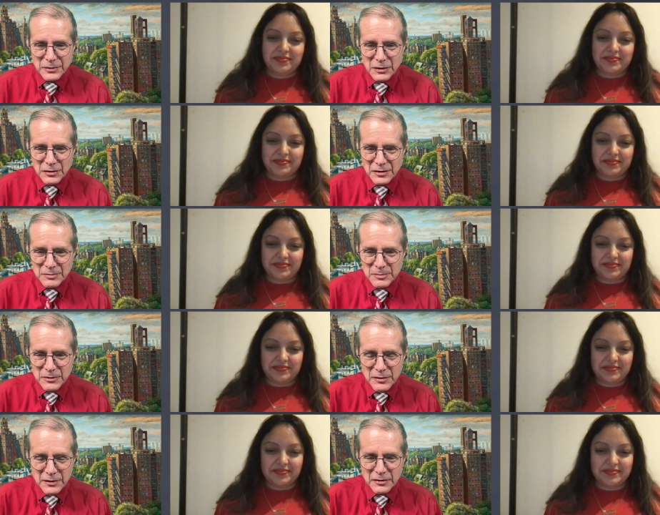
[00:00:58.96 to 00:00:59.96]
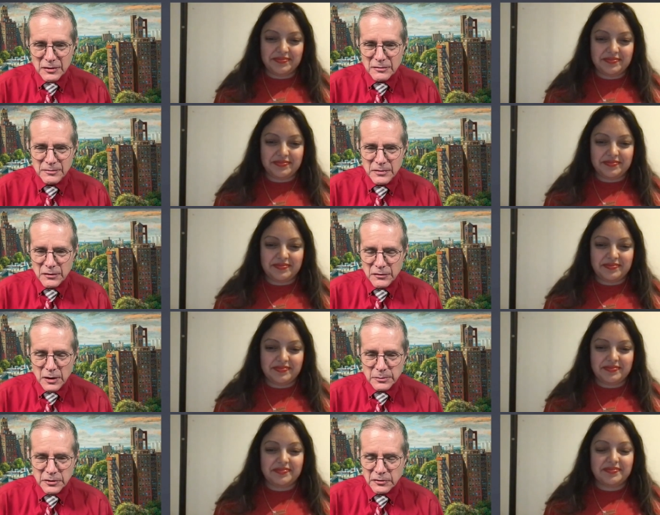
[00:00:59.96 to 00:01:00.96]
Speaker 1: the specifics of the
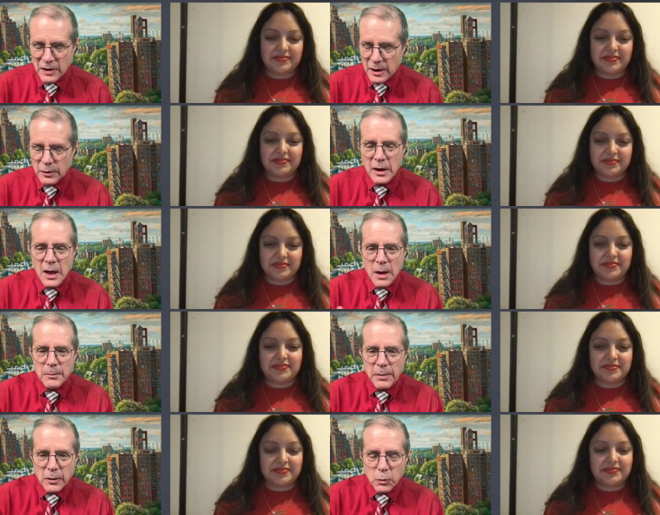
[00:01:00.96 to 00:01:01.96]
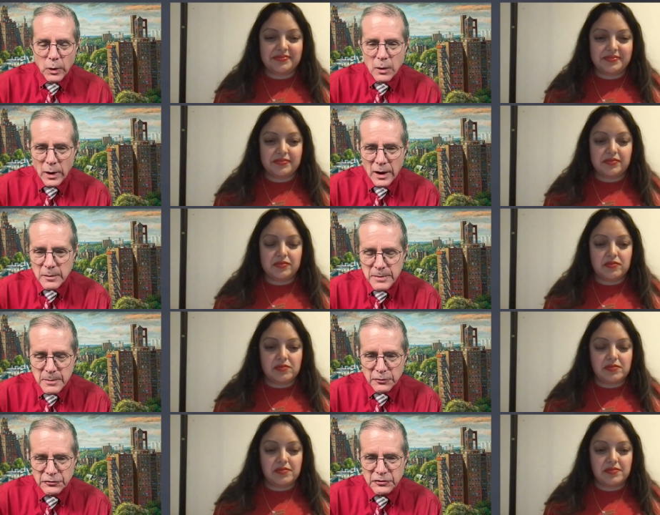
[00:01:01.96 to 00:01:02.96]
films, etc. But mm -hmm. where, where do
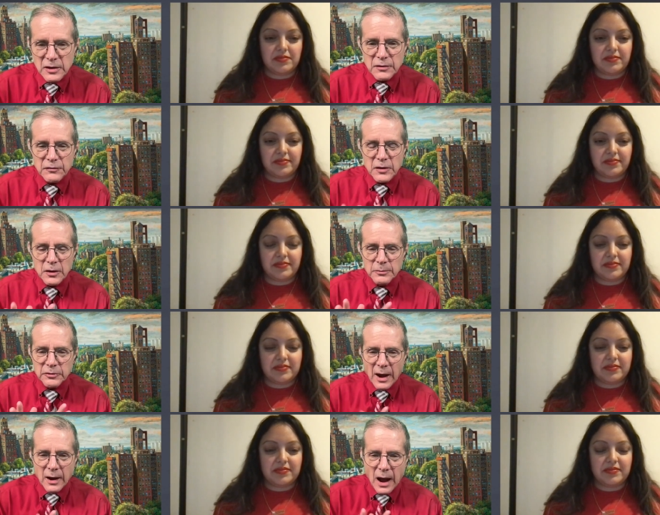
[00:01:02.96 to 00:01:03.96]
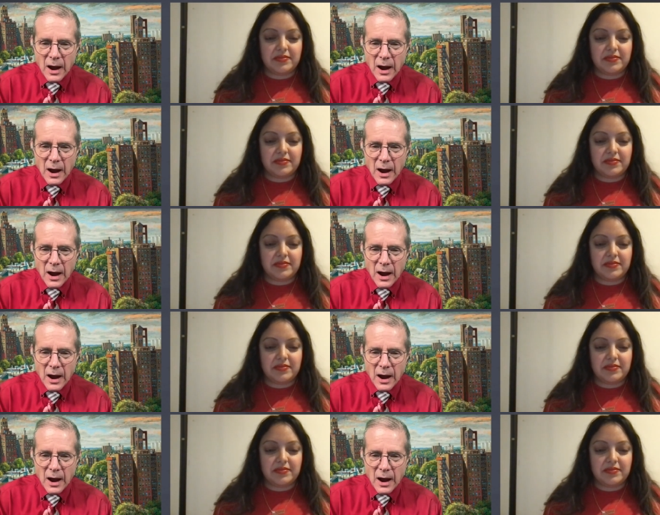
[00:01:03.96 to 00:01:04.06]
people see the films? How, how